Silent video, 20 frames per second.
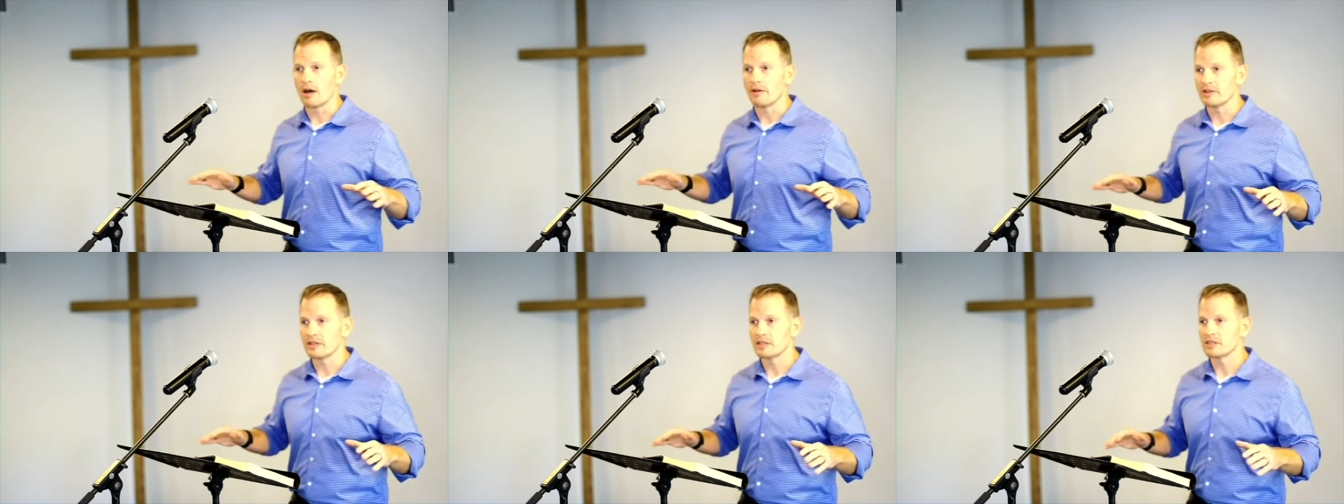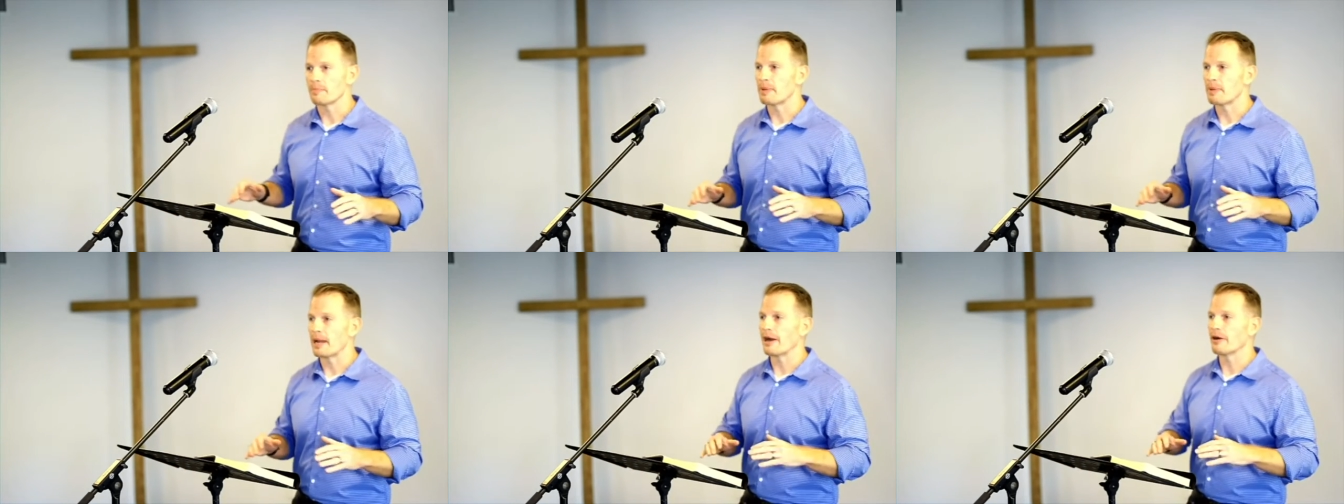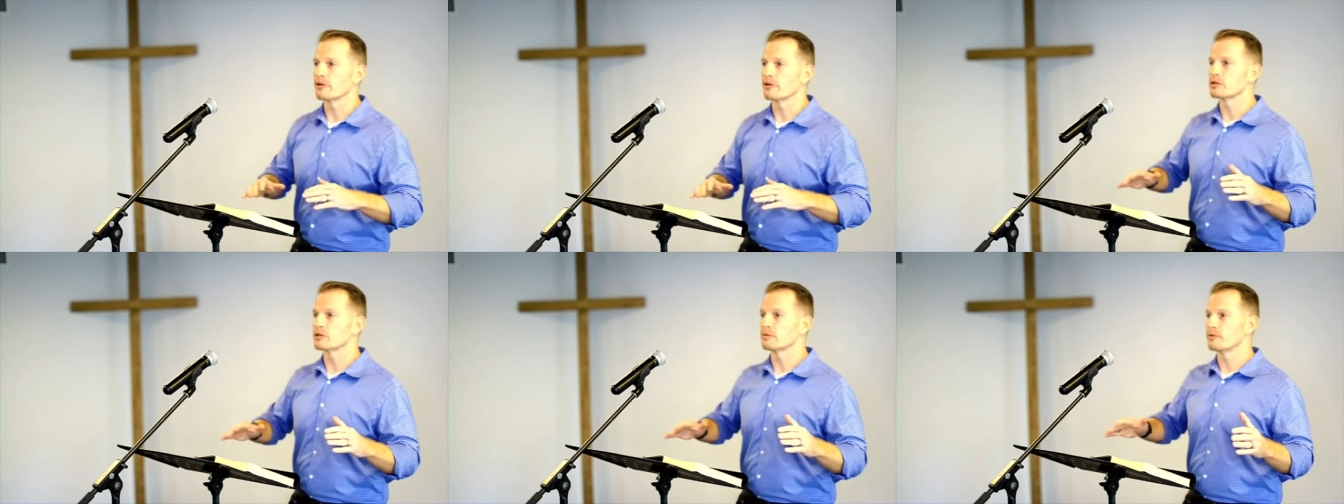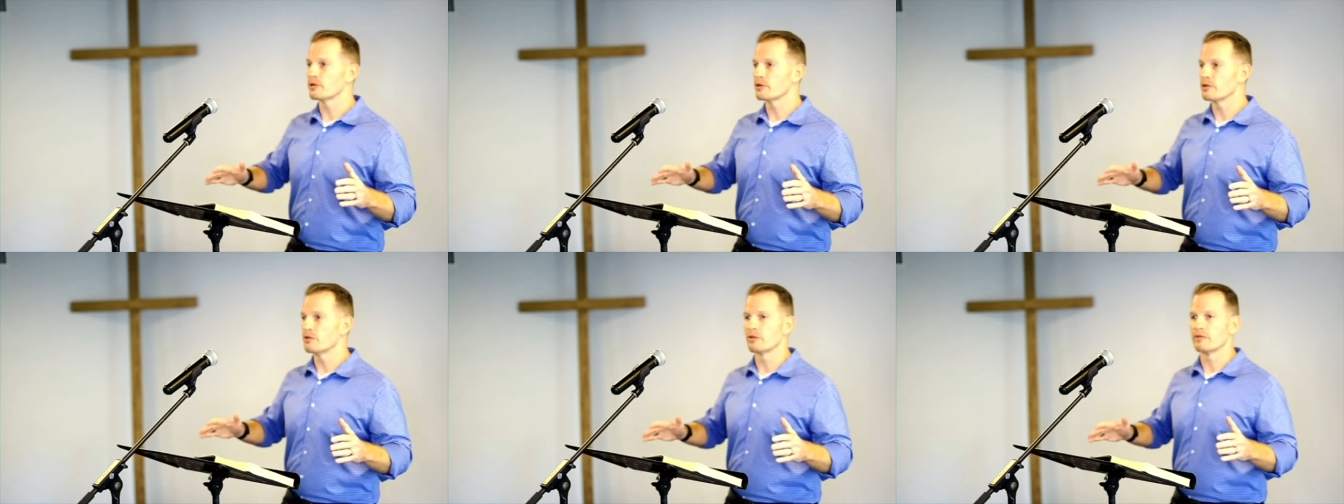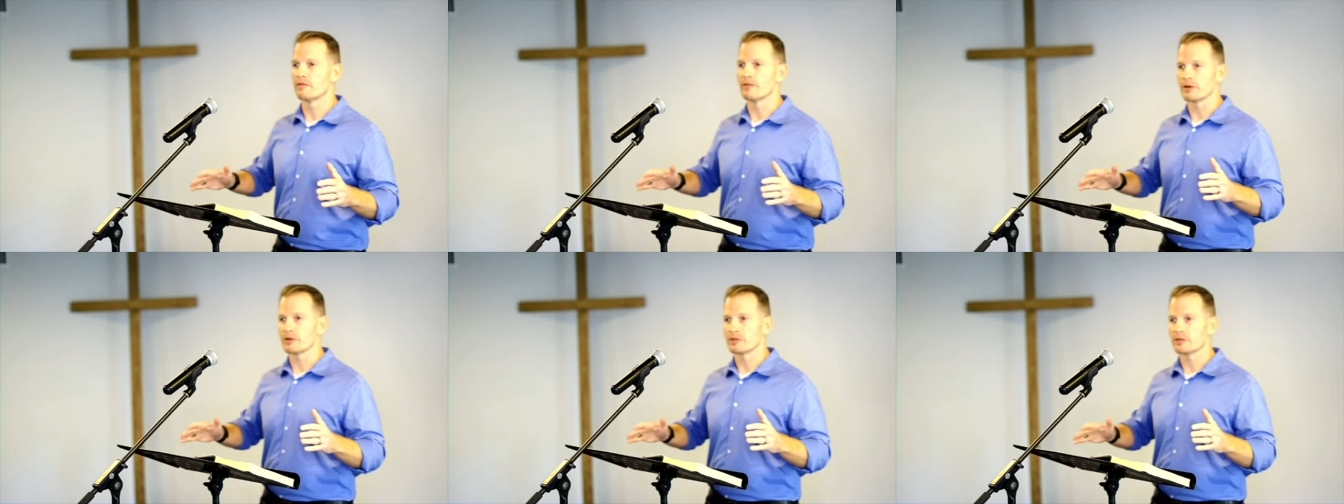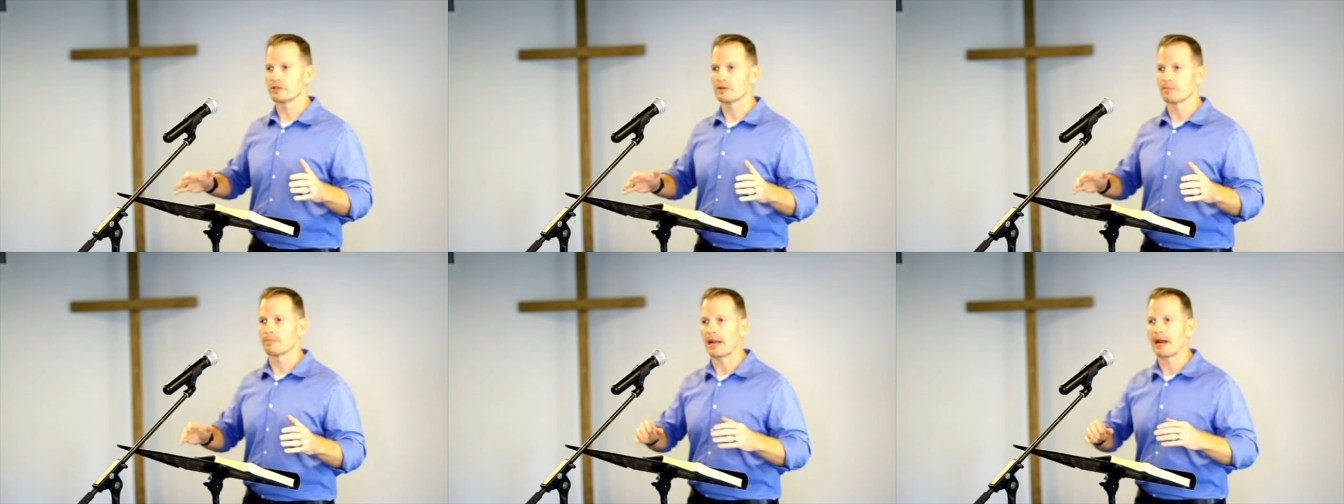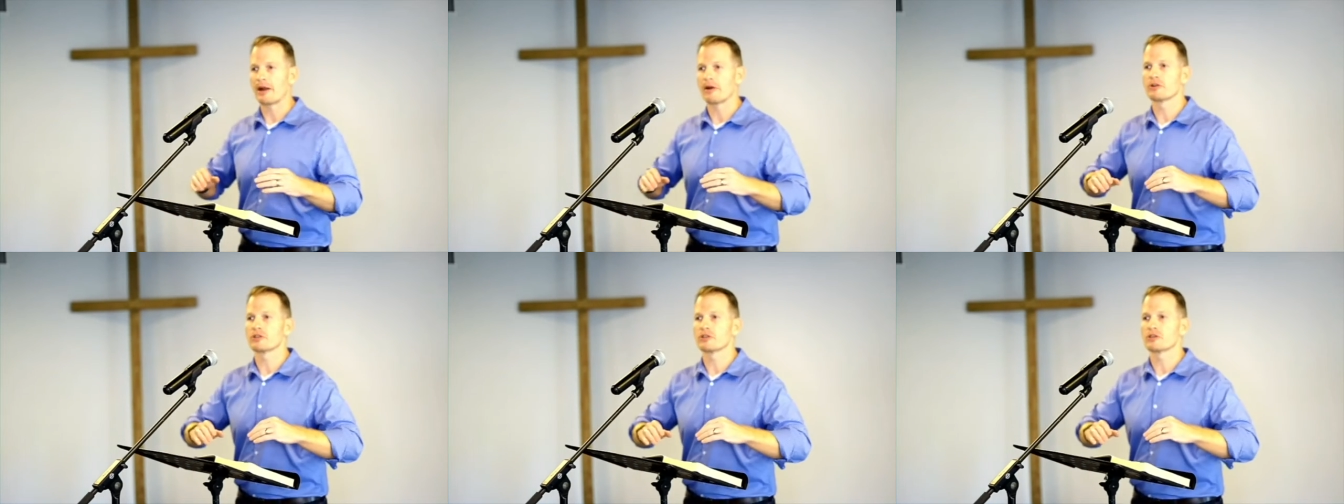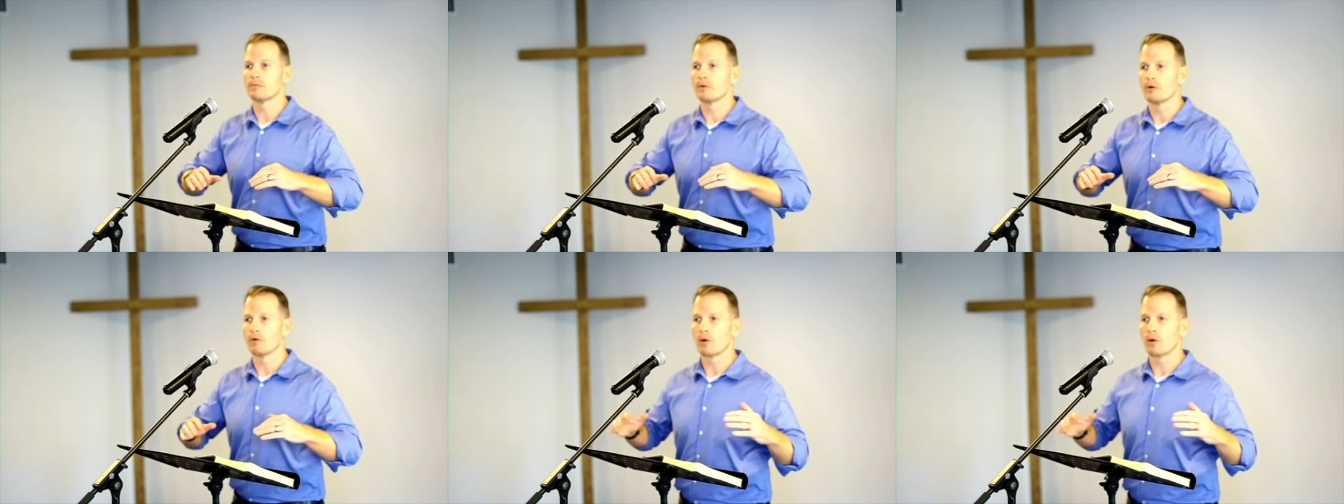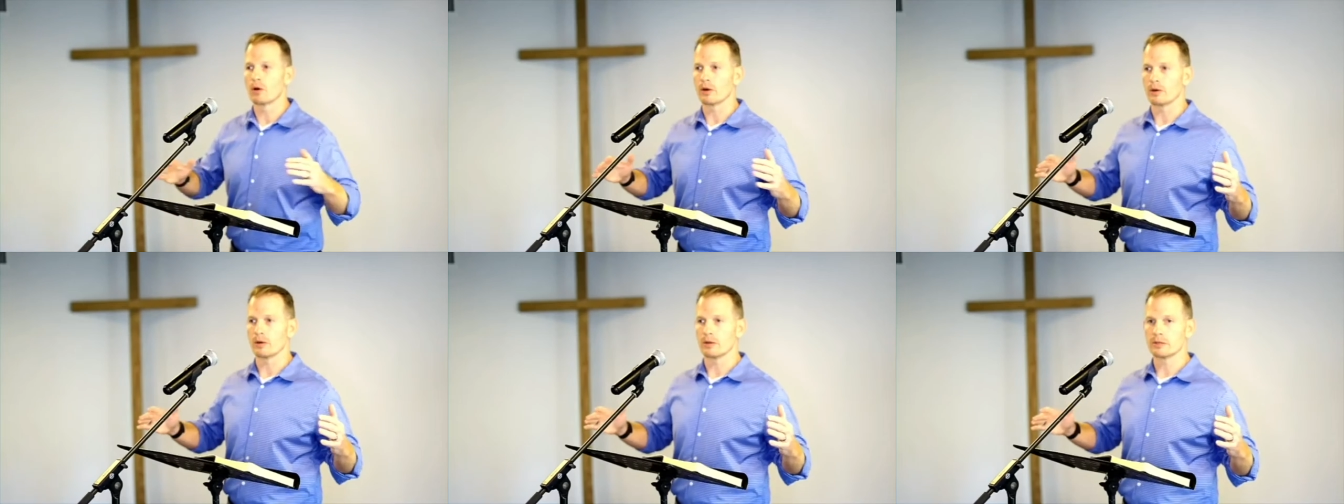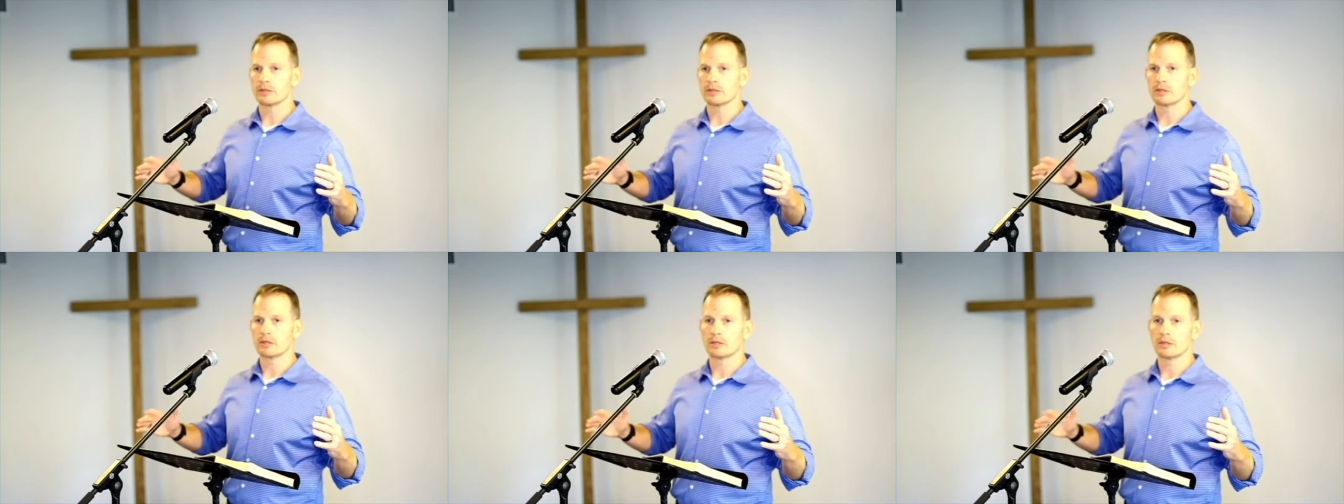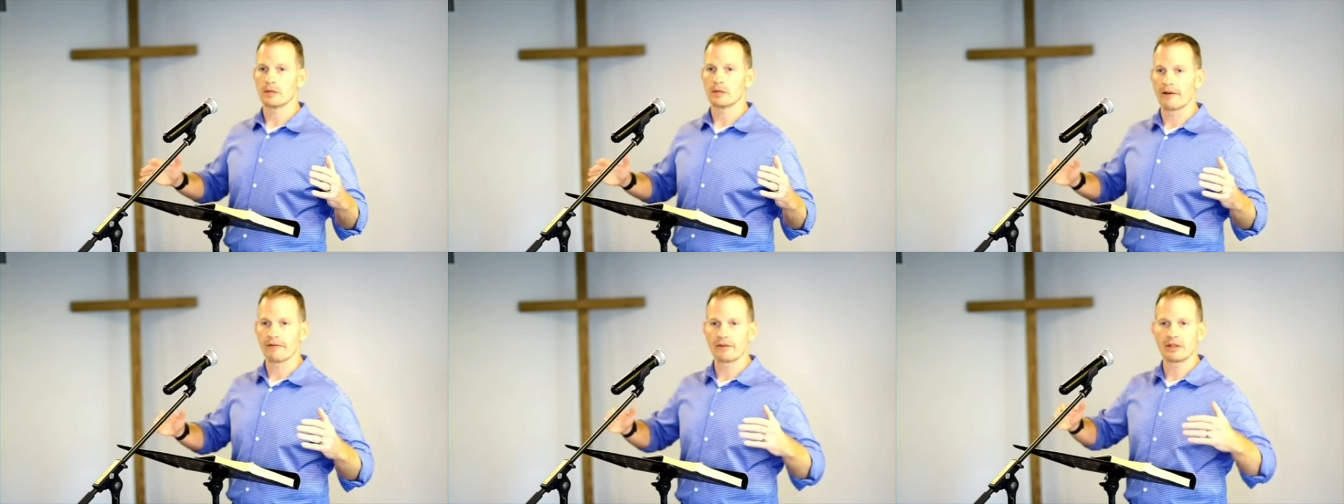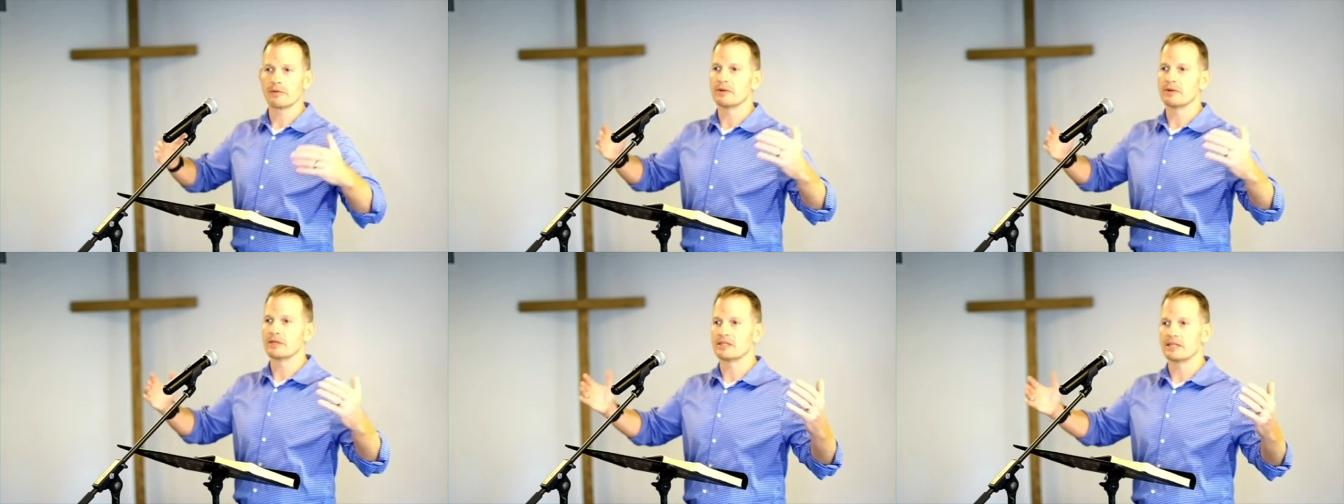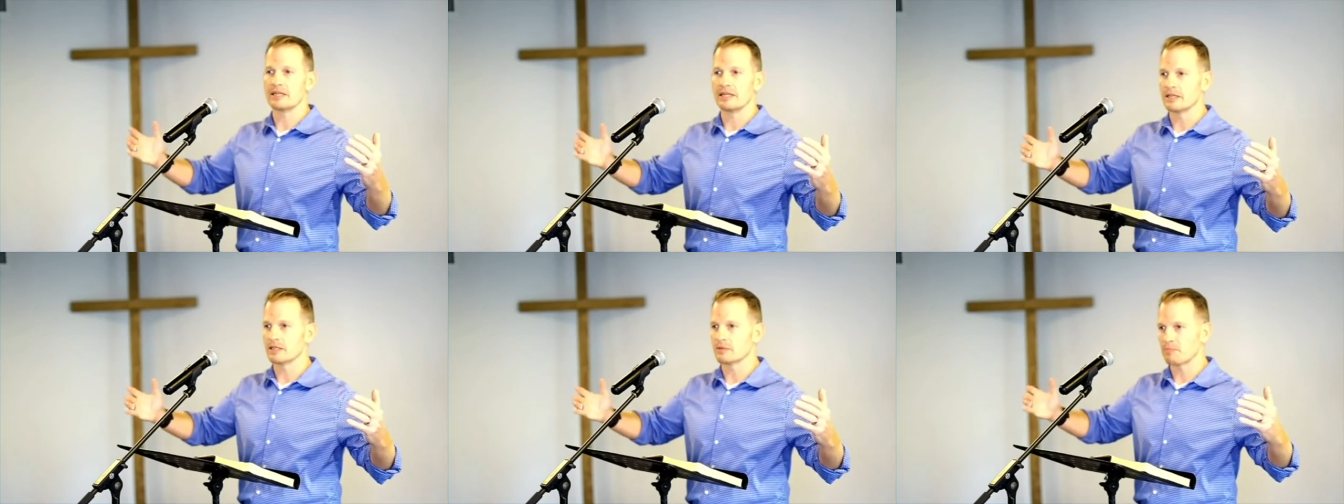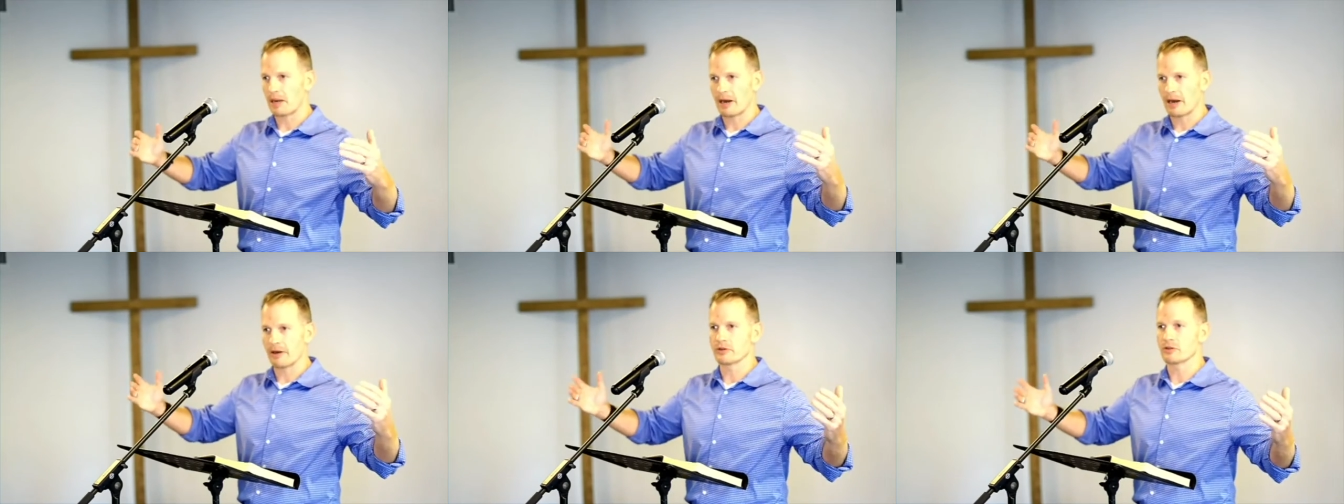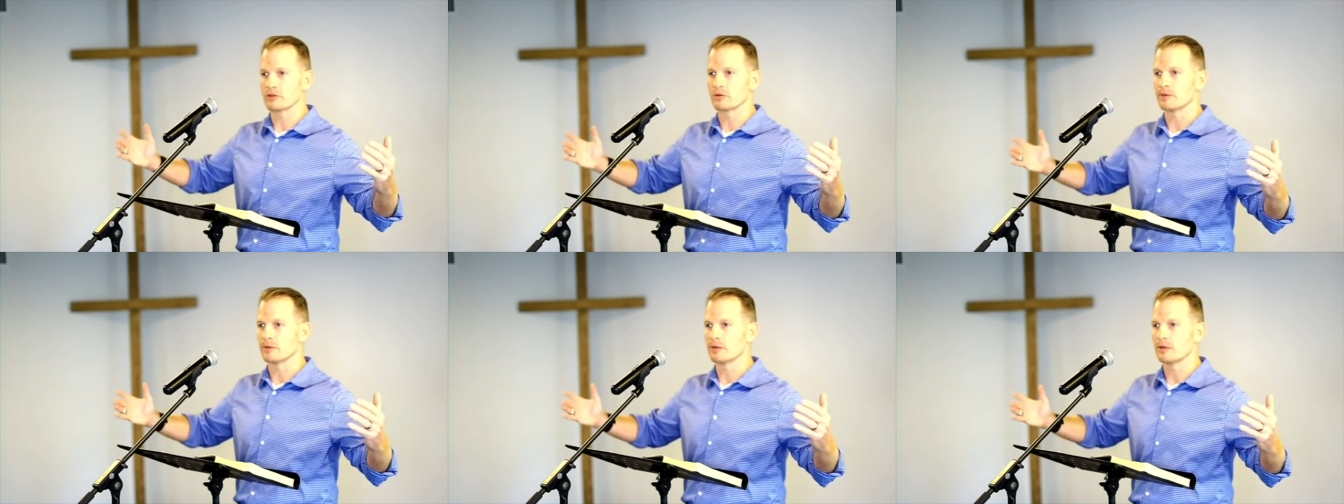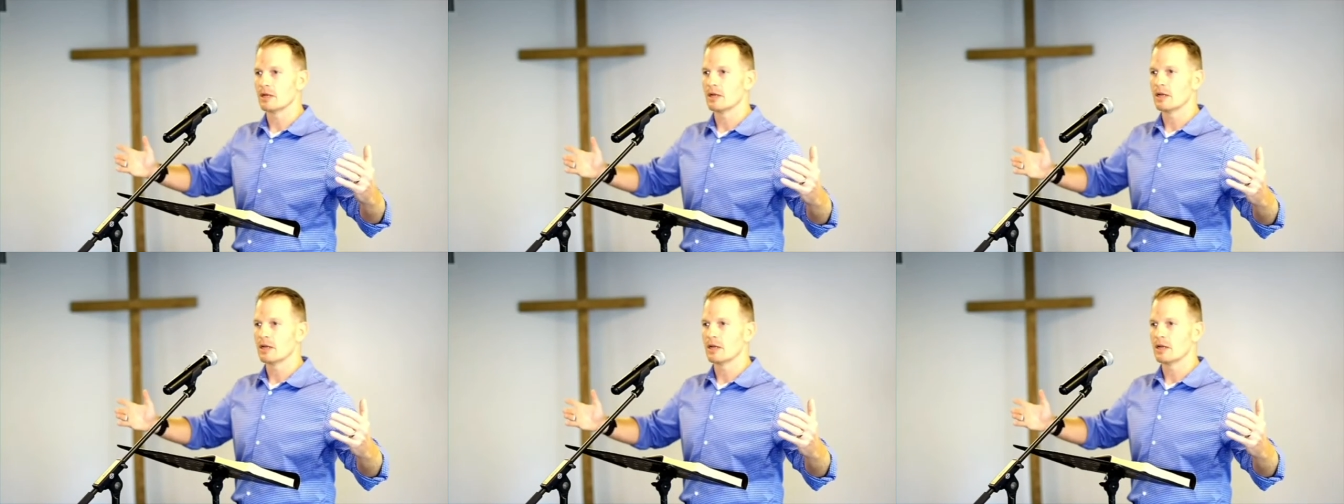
It is a perishable universe, it's a perishable world. Everything we see is perishable.